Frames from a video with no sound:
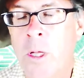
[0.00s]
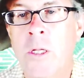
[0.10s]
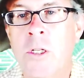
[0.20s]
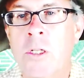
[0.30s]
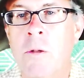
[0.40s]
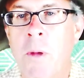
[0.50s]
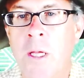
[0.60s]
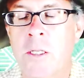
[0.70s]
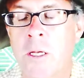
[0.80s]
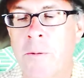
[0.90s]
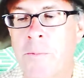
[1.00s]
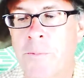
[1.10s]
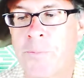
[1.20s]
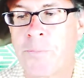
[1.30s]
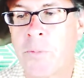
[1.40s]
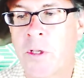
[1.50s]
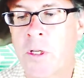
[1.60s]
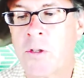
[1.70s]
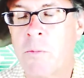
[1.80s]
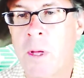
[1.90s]
it's just amazing.
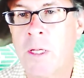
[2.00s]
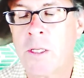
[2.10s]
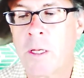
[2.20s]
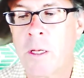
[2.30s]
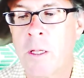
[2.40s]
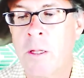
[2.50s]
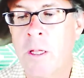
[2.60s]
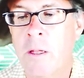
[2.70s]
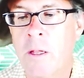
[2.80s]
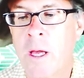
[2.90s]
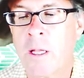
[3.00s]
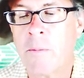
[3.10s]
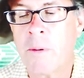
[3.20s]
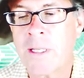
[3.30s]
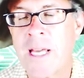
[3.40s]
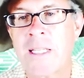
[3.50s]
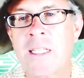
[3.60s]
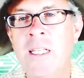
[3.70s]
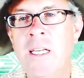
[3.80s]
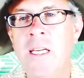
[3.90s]
Just amazing. The, I, because I
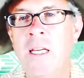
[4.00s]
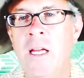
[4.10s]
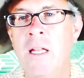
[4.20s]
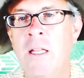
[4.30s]
can see